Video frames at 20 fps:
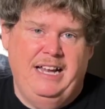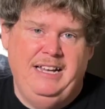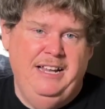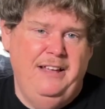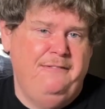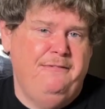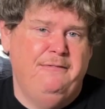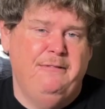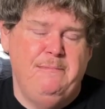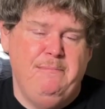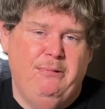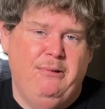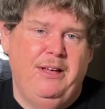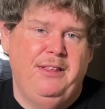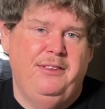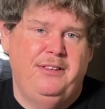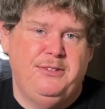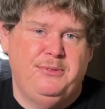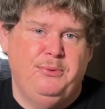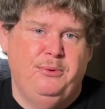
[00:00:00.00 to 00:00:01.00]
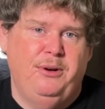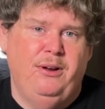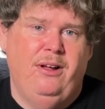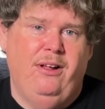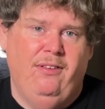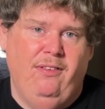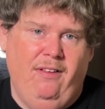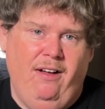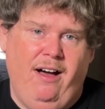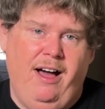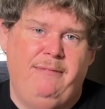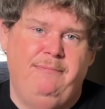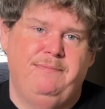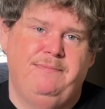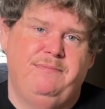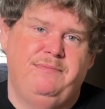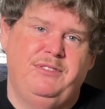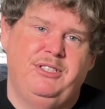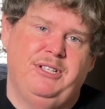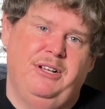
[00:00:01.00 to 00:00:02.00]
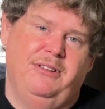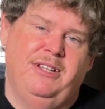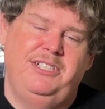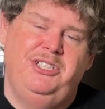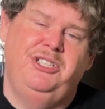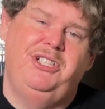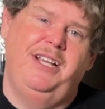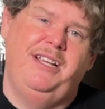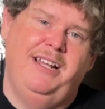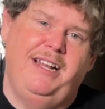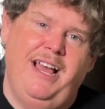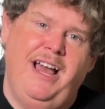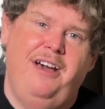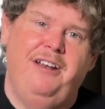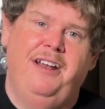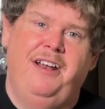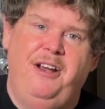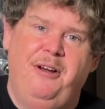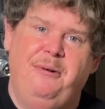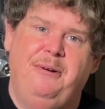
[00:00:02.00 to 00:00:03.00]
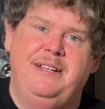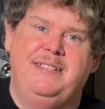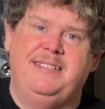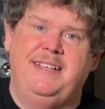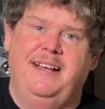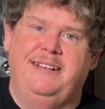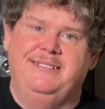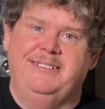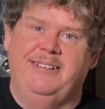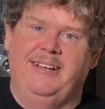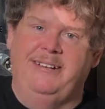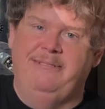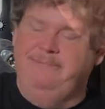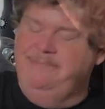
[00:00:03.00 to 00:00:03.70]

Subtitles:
definitely play this one a lot. So let's check it out and hear what it sounds like.